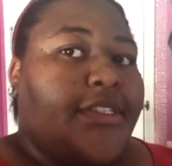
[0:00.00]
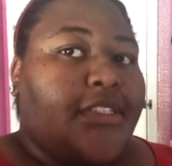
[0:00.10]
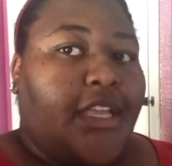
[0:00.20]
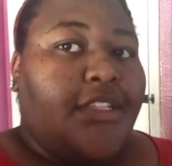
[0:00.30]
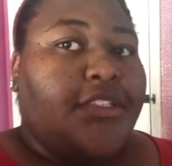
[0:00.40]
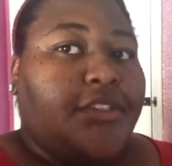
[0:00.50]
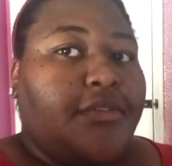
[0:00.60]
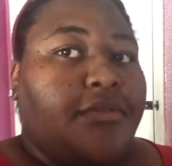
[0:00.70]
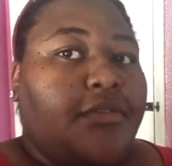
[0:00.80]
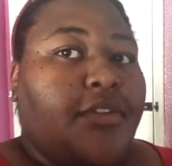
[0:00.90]
stay
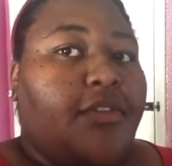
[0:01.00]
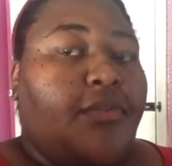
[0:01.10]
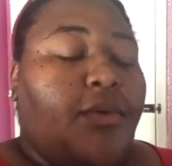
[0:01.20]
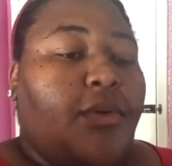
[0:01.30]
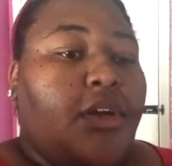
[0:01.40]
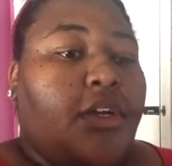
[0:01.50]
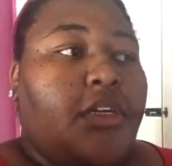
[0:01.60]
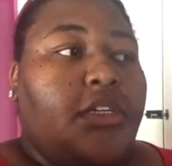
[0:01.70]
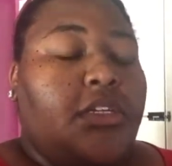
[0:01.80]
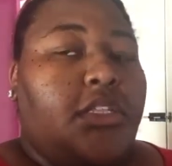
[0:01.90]
tuned for
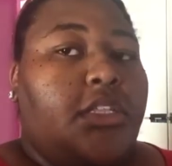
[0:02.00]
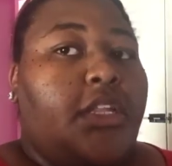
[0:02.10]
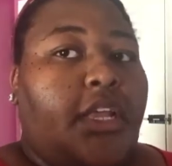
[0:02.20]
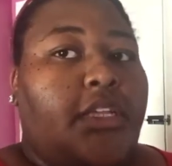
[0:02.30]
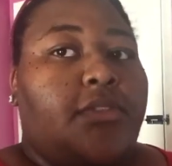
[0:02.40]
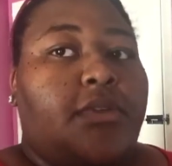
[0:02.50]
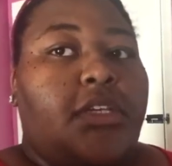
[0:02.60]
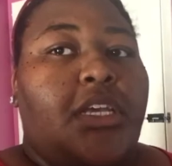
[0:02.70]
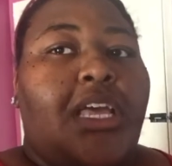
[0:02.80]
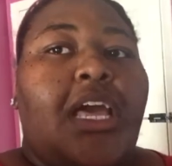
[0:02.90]
the next
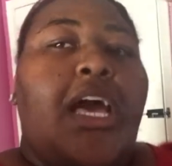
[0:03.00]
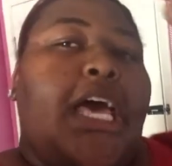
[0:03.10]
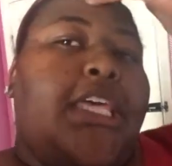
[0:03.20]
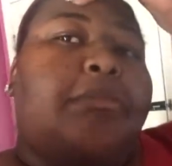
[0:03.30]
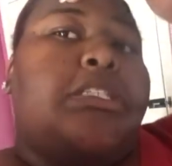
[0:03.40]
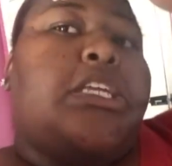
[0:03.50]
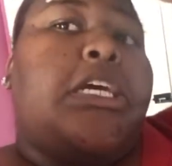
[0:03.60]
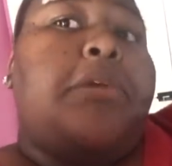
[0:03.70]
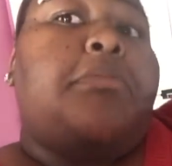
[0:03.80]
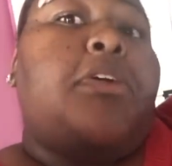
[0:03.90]
week. I think I'm just
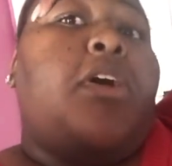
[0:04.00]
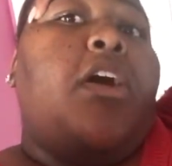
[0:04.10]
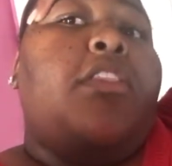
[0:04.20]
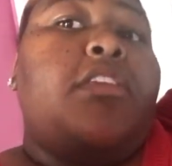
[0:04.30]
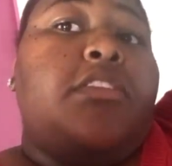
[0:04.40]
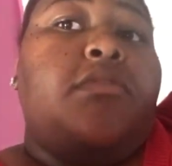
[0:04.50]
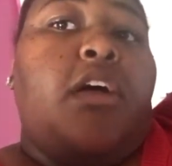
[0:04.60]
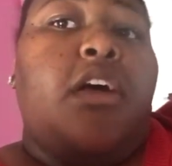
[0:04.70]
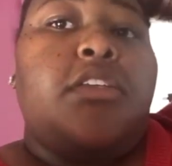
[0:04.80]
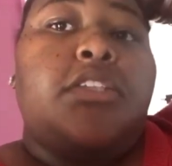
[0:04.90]
gonna upload all these
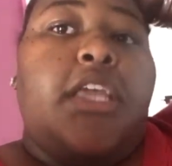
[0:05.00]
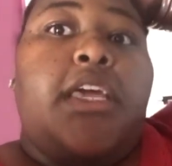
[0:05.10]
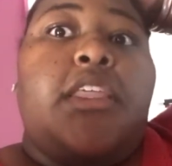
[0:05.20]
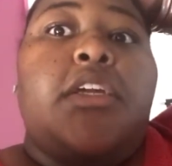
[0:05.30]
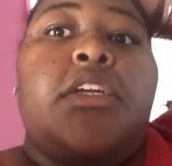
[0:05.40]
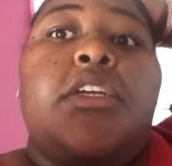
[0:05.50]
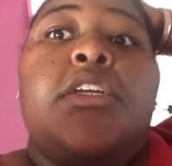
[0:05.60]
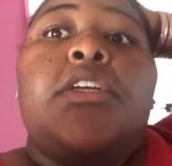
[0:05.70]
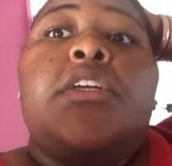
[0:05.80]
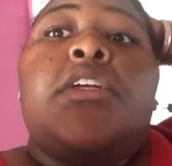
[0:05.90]
vlogs together,
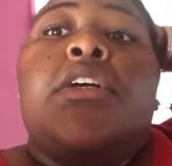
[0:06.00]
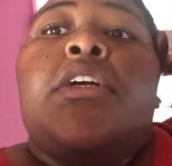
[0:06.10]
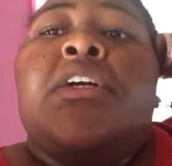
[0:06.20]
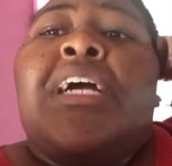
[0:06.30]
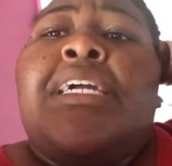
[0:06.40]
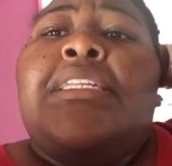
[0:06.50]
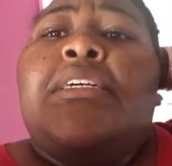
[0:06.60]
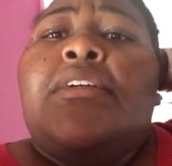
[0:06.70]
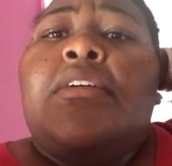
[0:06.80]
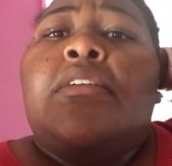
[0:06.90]
kind
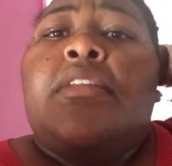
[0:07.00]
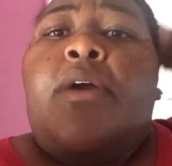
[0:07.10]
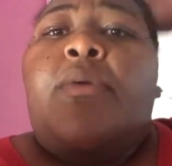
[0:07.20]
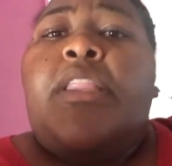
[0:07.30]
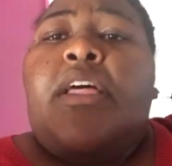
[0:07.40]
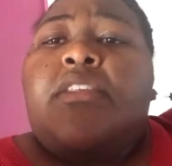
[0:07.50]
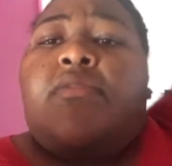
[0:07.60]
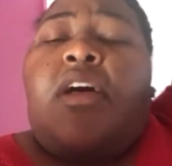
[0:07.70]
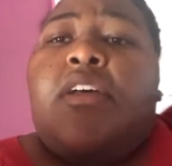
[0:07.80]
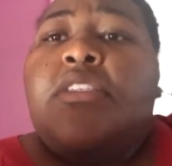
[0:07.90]
of like weight loss
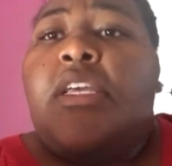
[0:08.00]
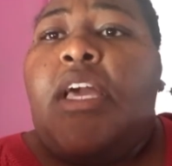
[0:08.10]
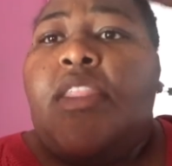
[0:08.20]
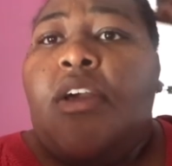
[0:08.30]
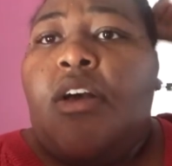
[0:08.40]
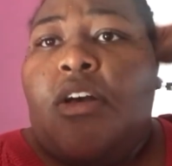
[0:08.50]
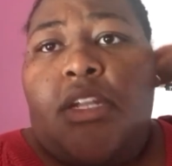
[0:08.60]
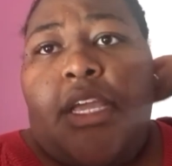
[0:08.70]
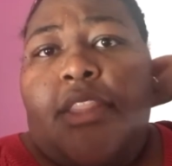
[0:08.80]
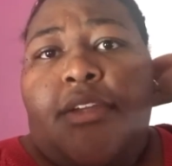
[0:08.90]
vlogs together, all
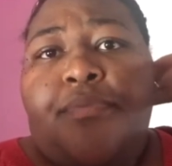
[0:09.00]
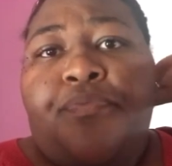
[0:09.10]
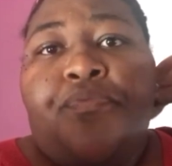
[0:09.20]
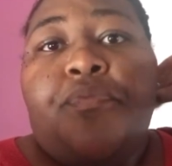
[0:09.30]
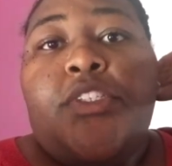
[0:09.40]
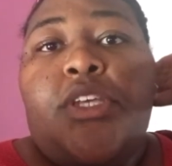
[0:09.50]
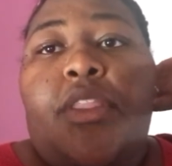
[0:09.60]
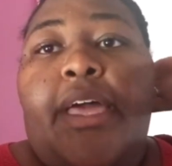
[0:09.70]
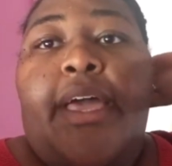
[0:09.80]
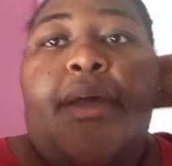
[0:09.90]
together,
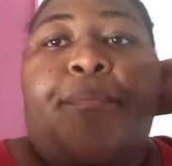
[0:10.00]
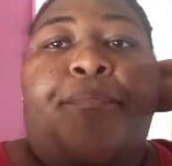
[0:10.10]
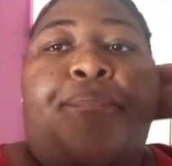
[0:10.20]
so that,